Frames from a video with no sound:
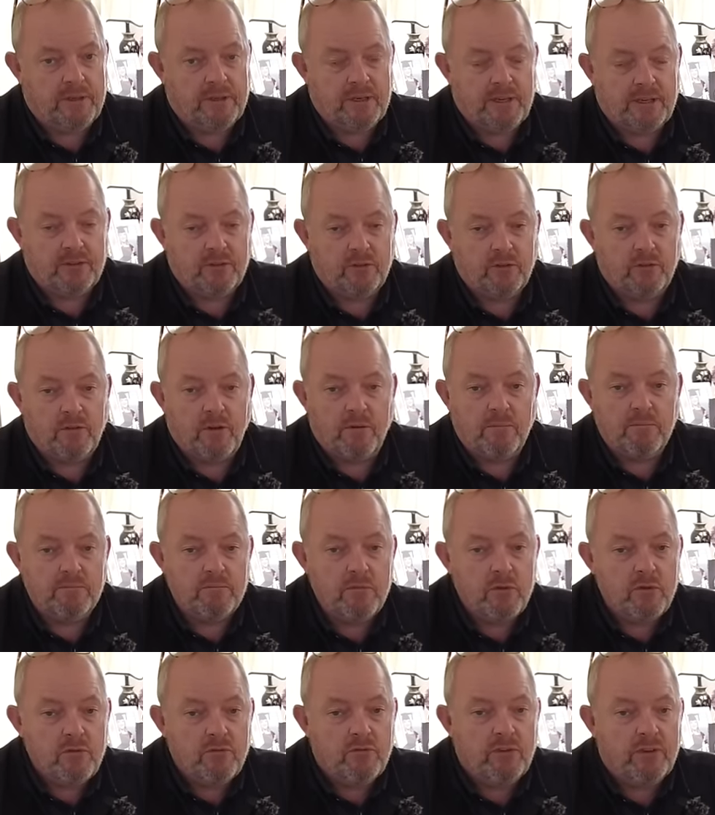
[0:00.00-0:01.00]
They do
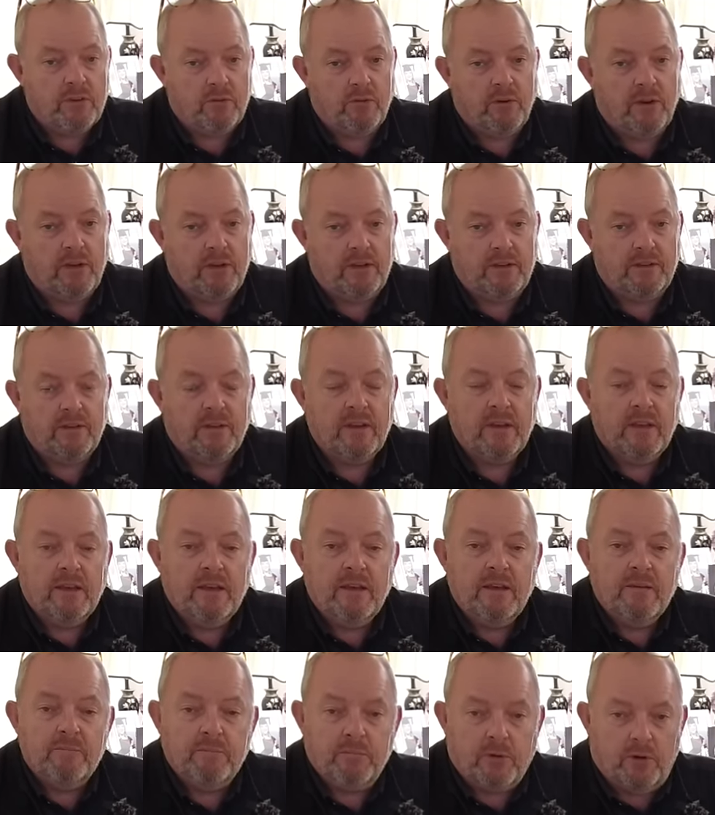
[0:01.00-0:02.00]
movie grade
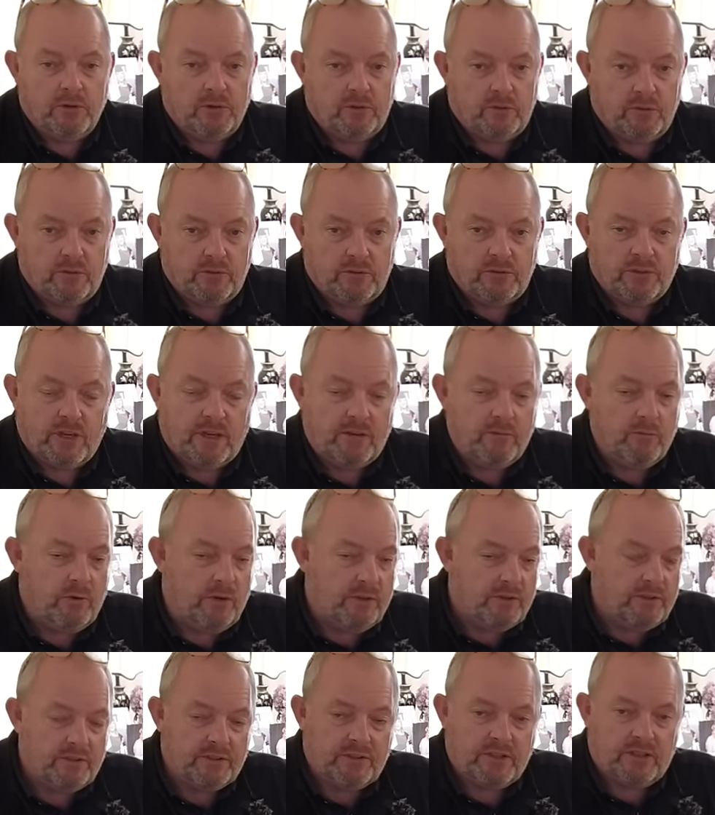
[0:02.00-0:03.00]
models,
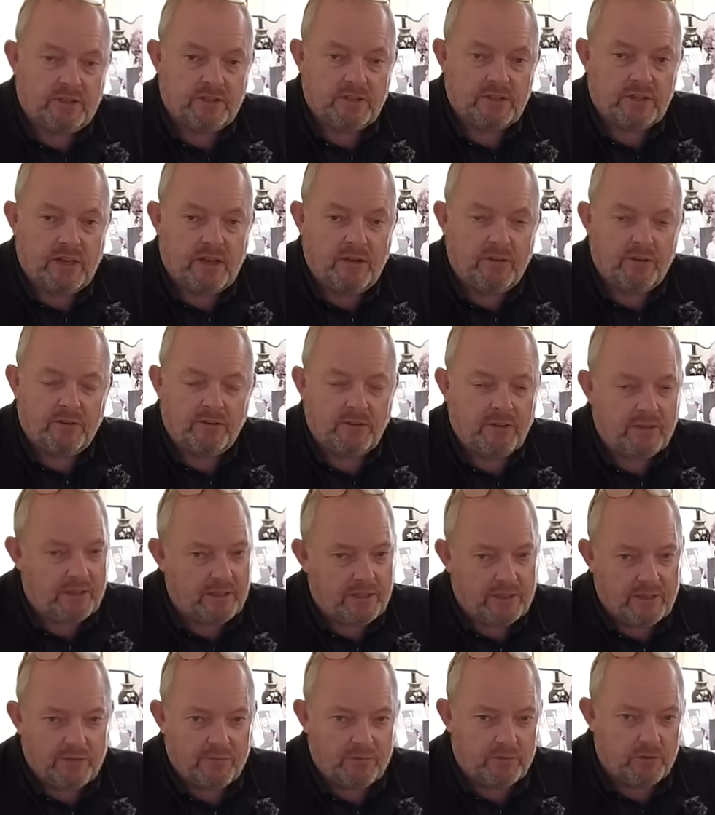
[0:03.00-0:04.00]
one to six scale, and I think
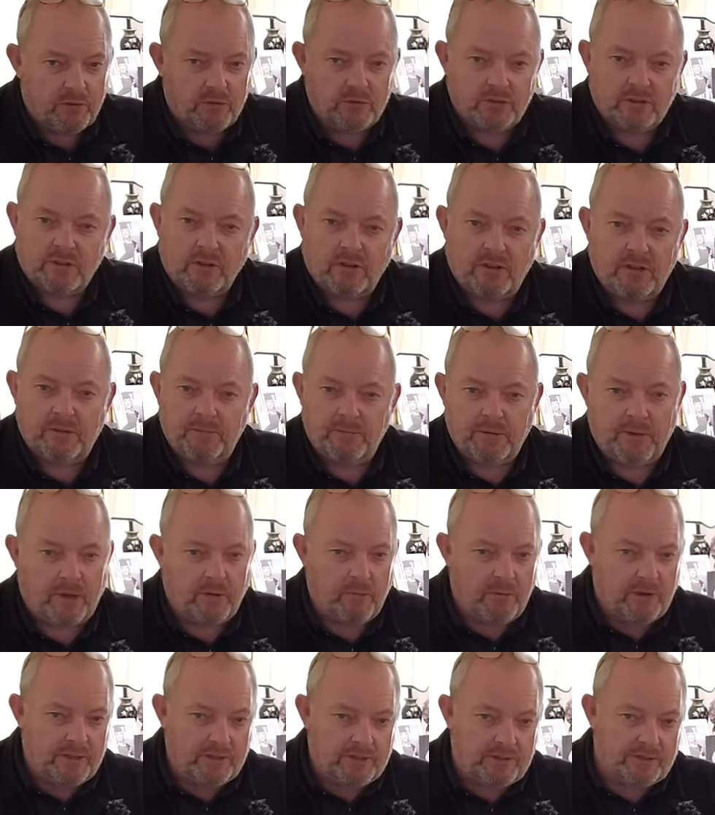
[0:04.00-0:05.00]
they even do slightly bigger
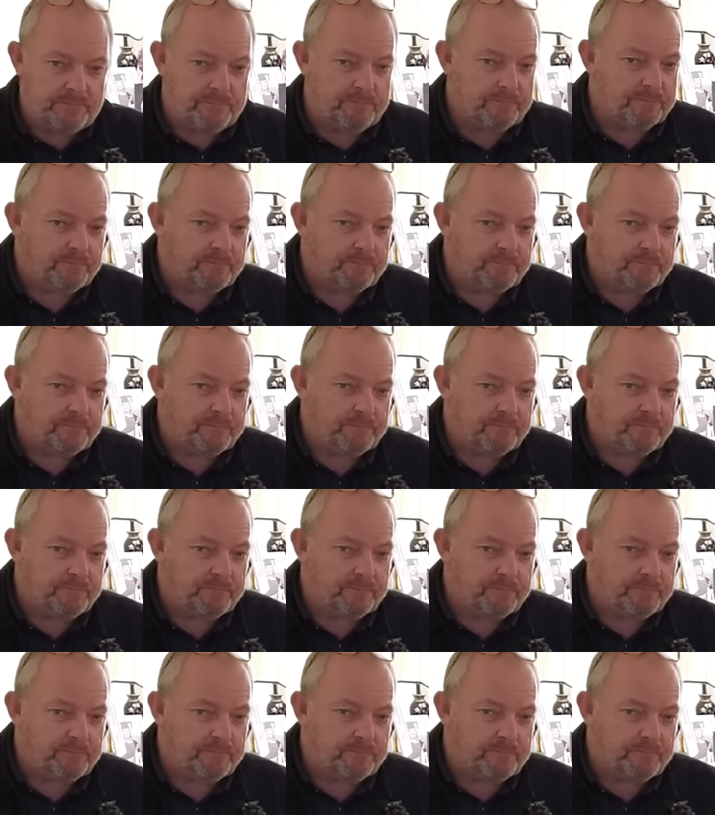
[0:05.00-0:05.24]
ones,